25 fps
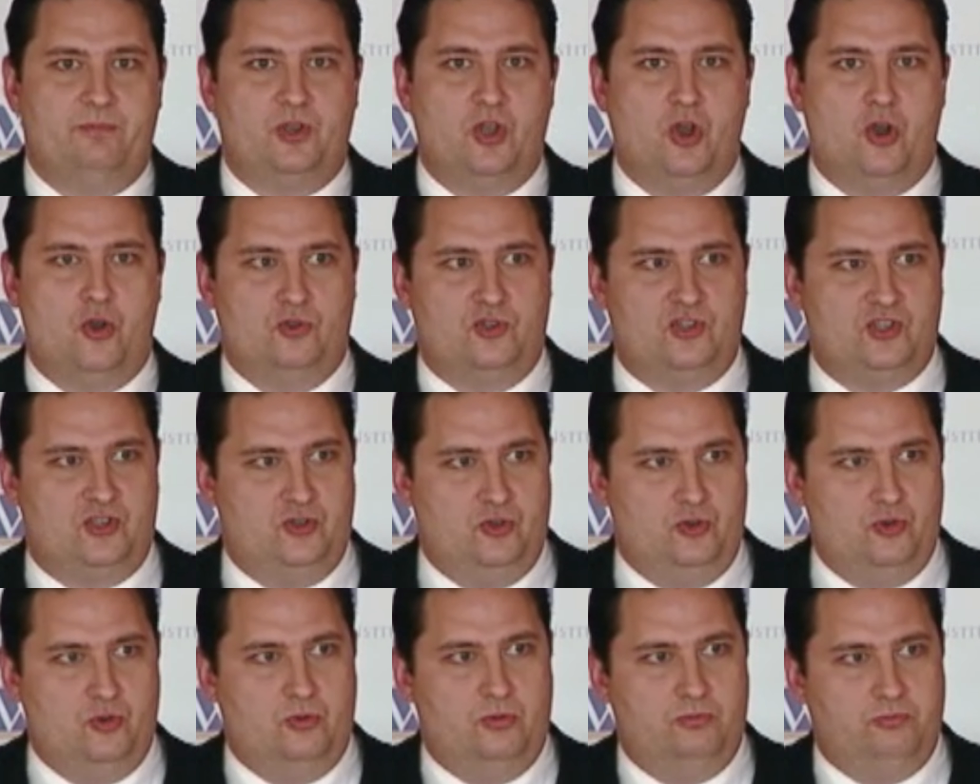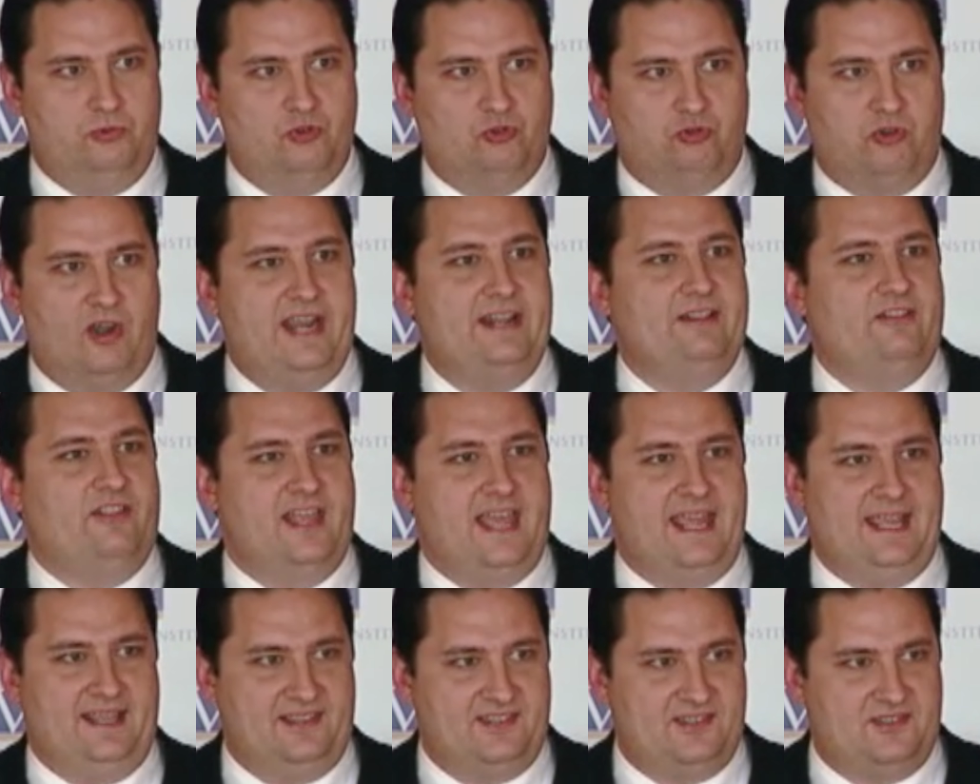goes to great
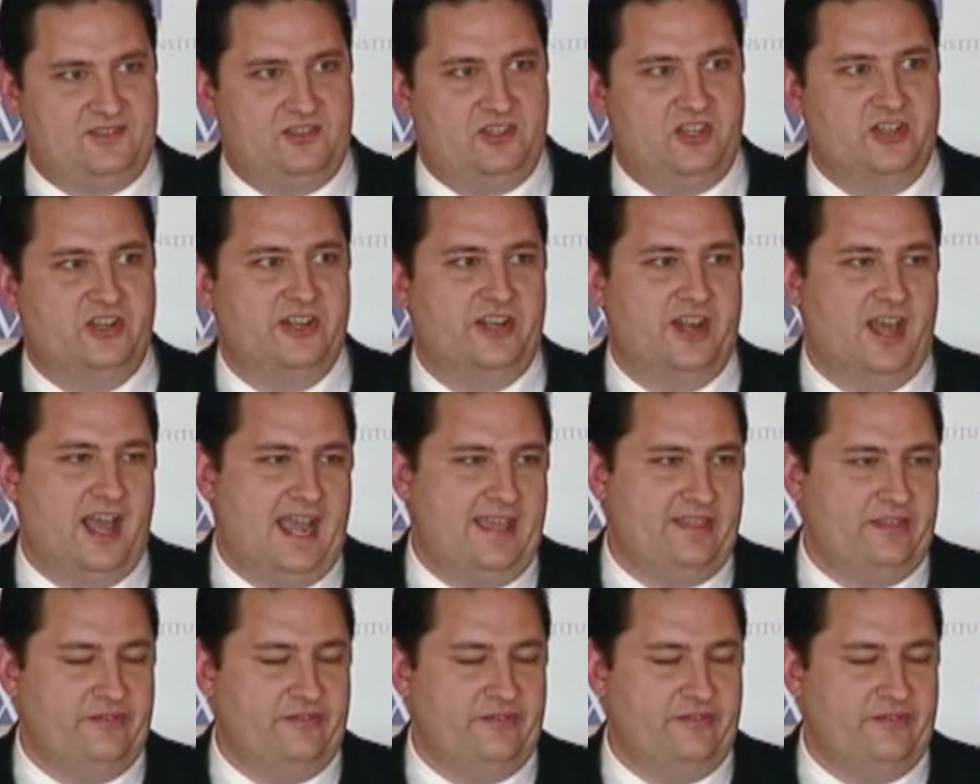lengths to deny